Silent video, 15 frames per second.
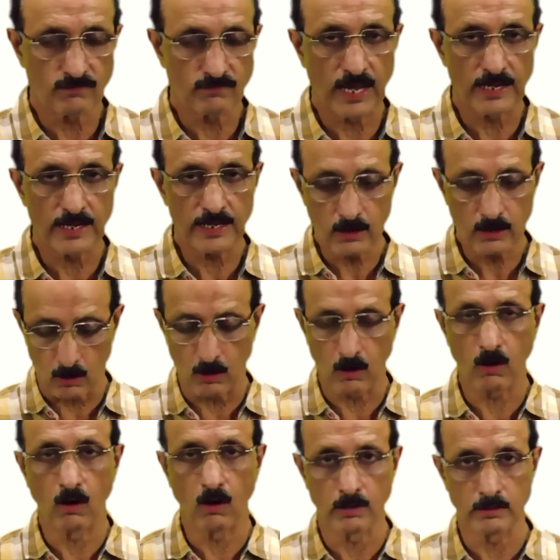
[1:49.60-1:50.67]
Delhi
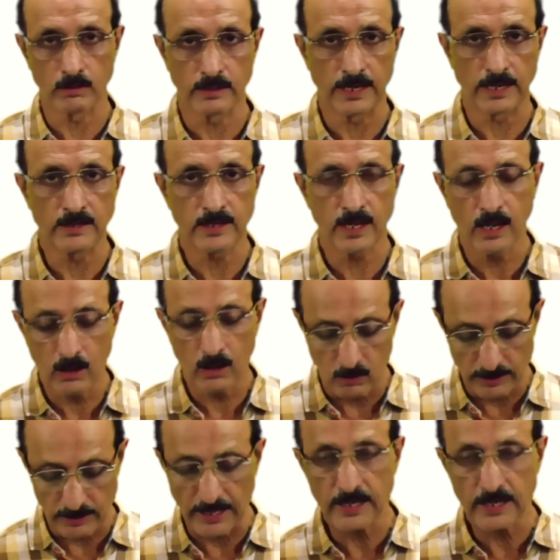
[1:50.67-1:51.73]
or India
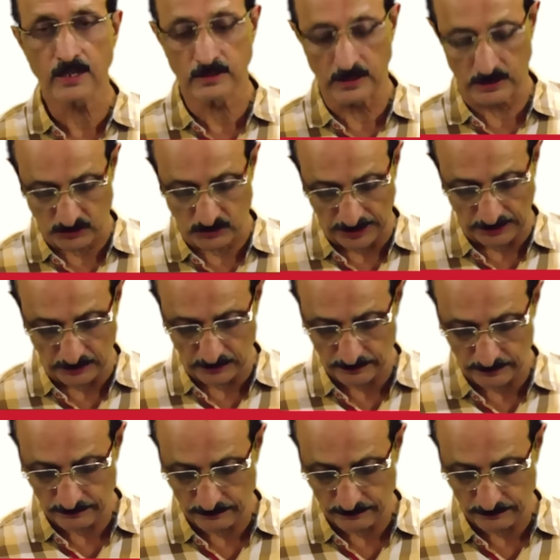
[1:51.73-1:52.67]
or any other state.